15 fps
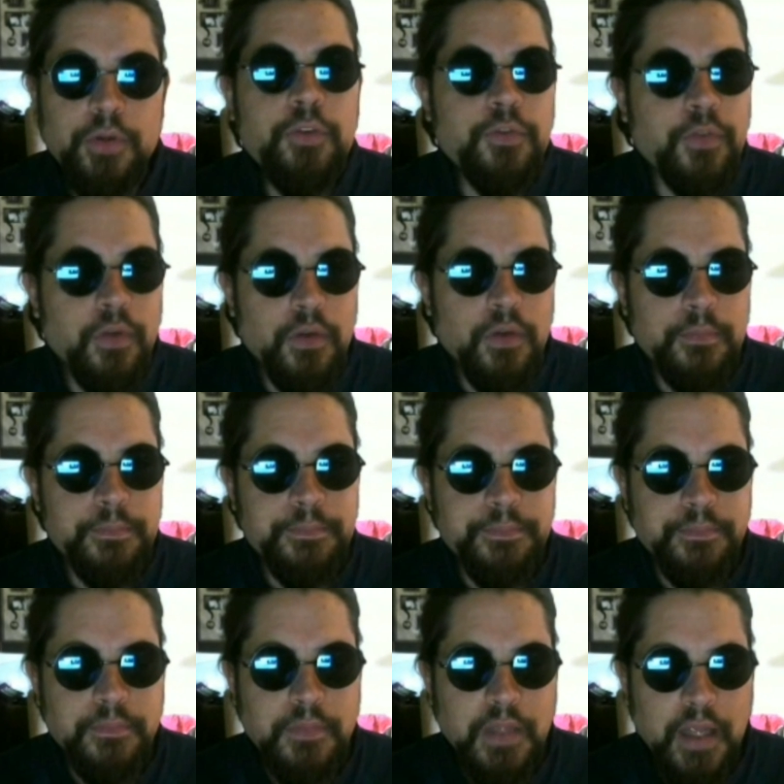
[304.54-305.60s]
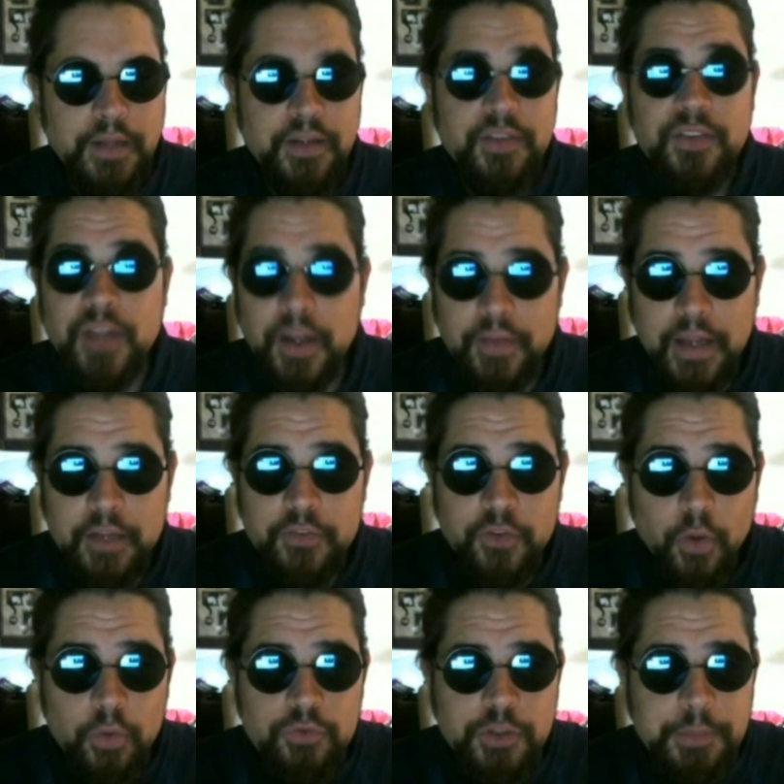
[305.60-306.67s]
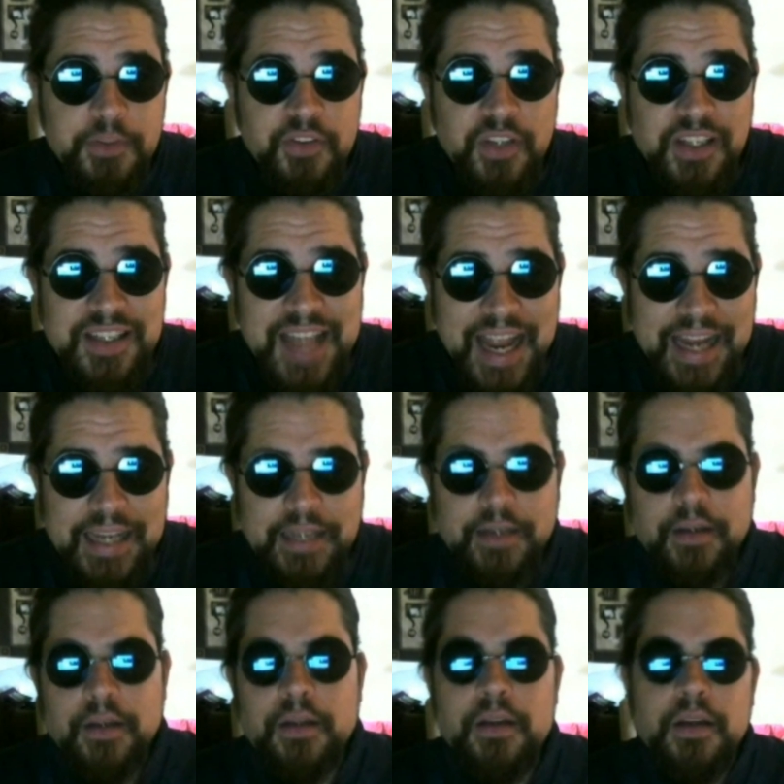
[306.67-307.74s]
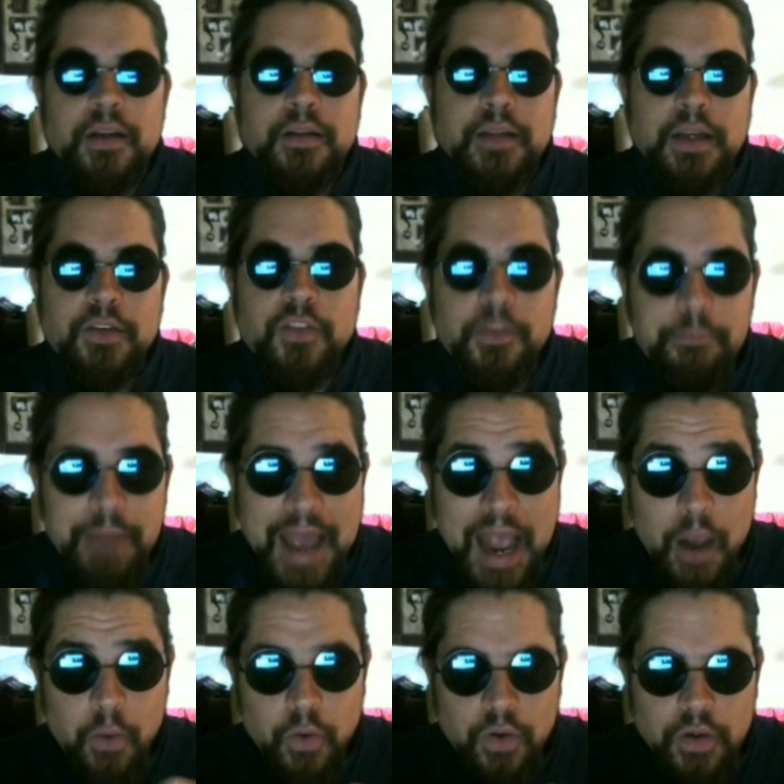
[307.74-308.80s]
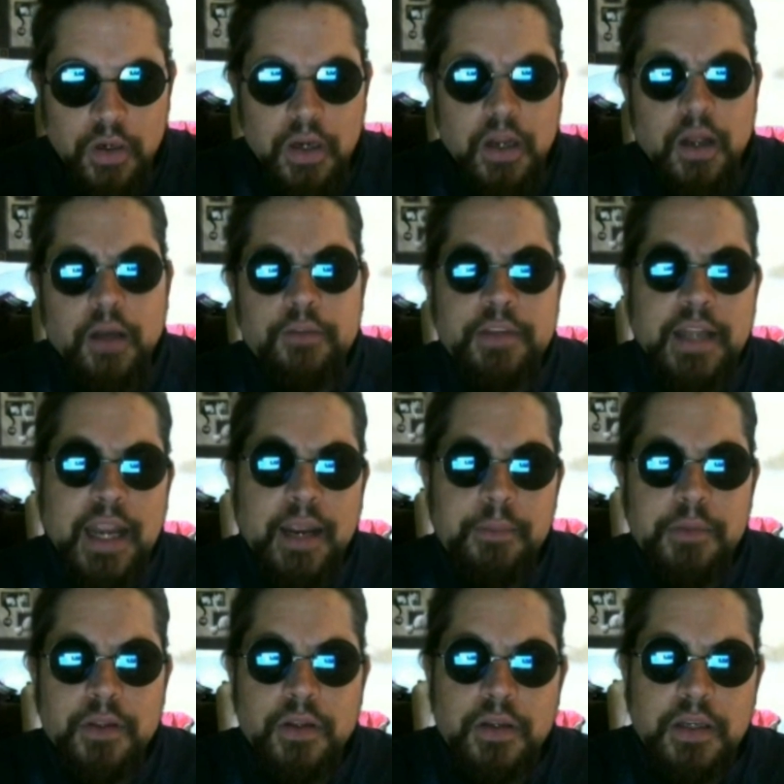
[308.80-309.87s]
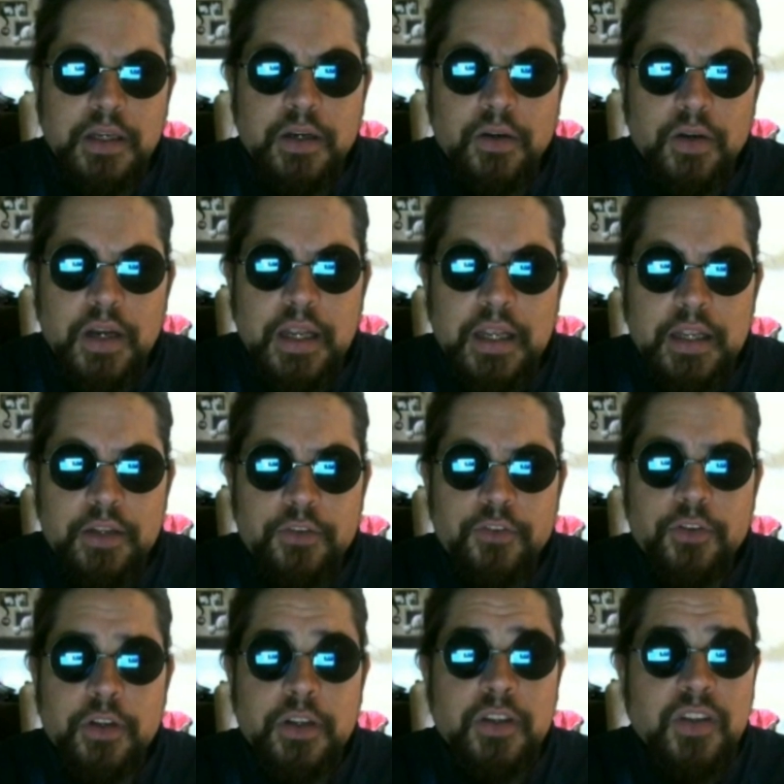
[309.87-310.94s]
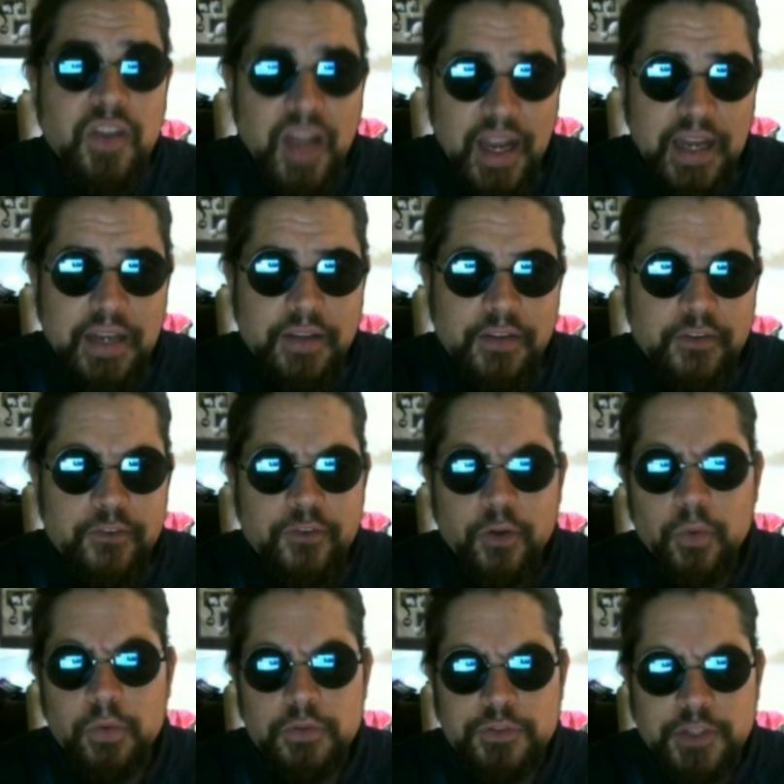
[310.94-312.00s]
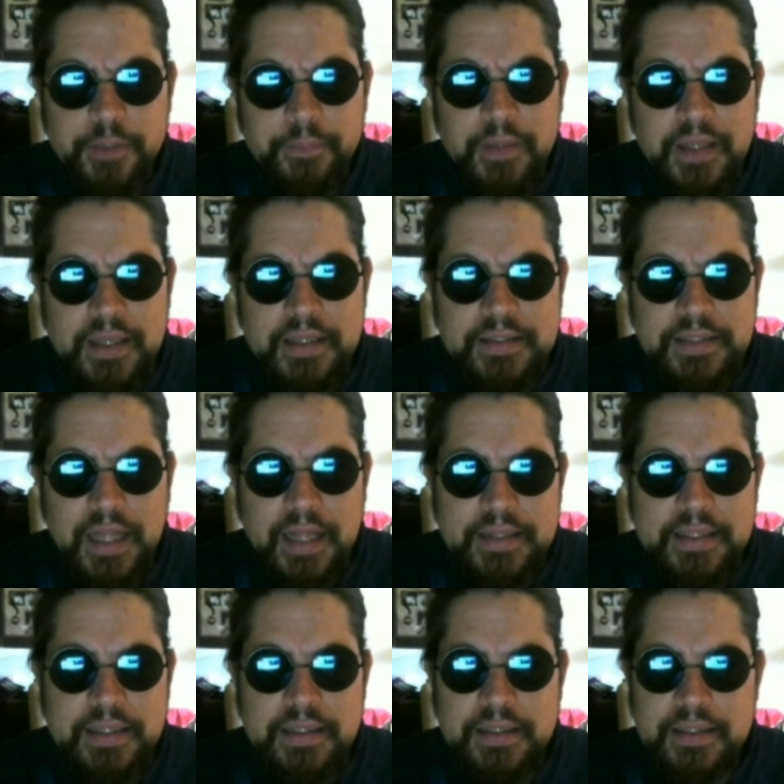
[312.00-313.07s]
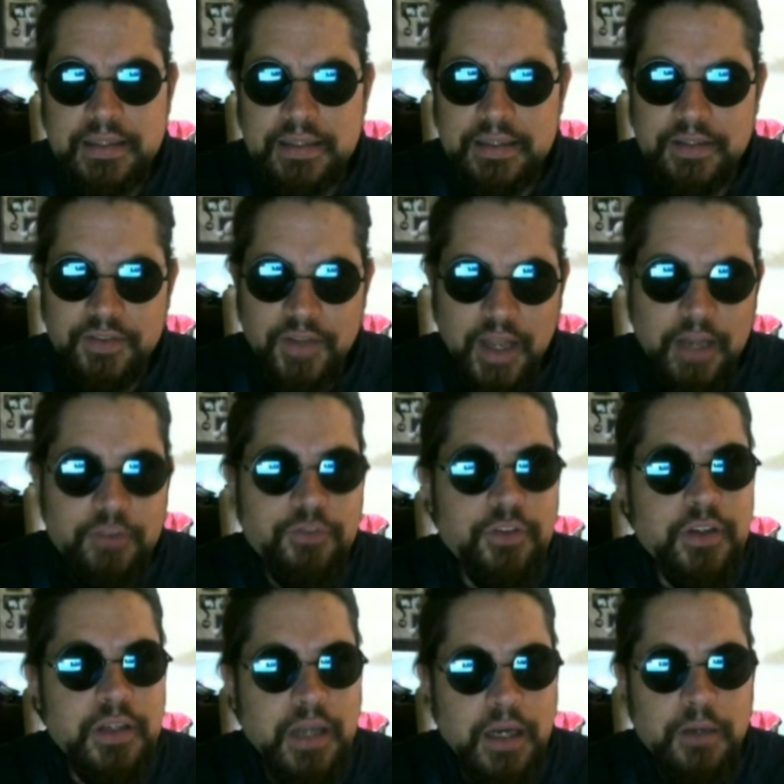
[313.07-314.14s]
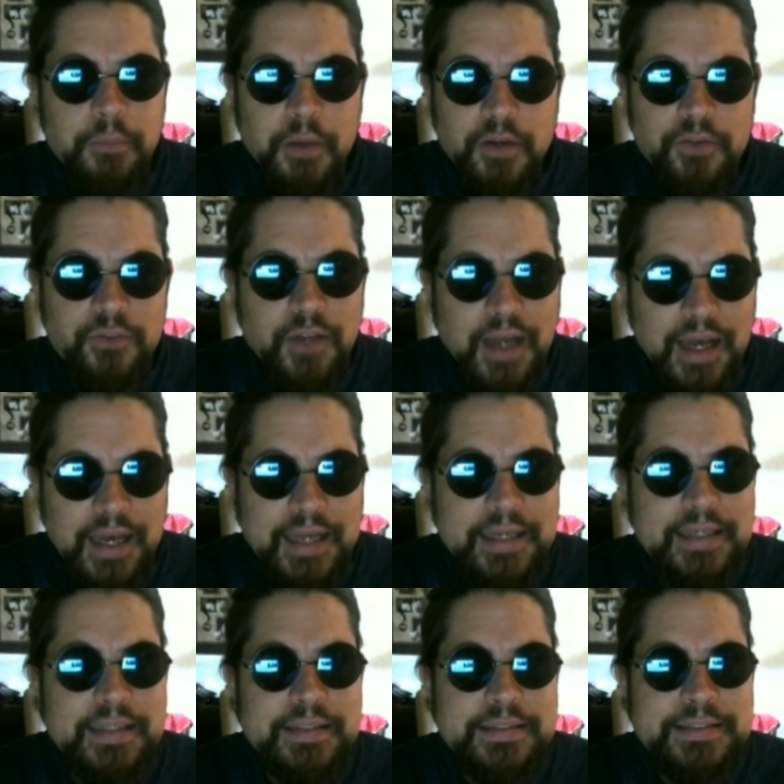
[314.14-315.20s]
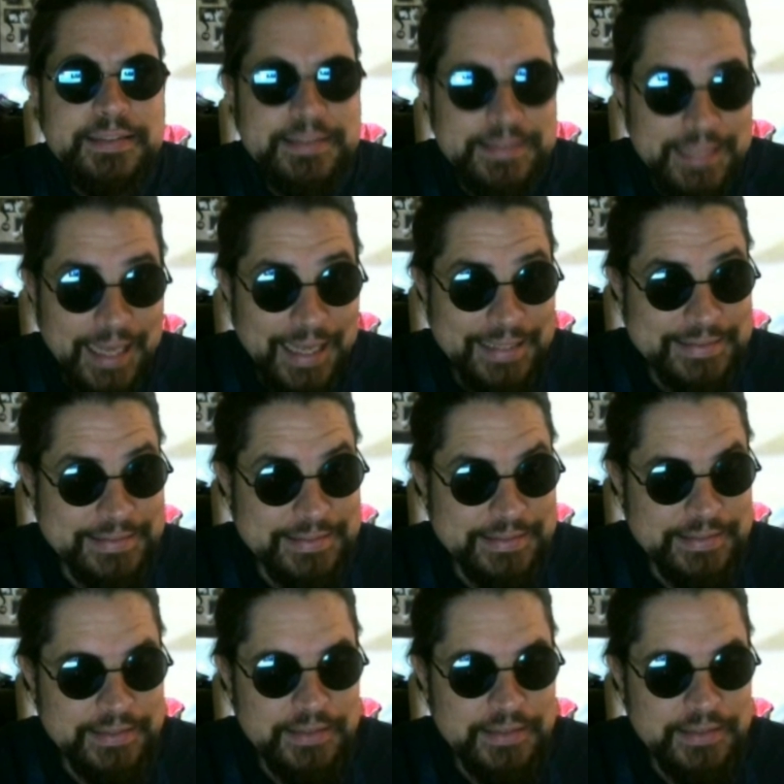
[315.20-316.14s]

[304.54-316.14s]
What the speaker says: useful. And this is how that soul gem is contained. That is the power of the amulet here, is to contain the soul gem. Not that it is actually Agamotto's eye yet.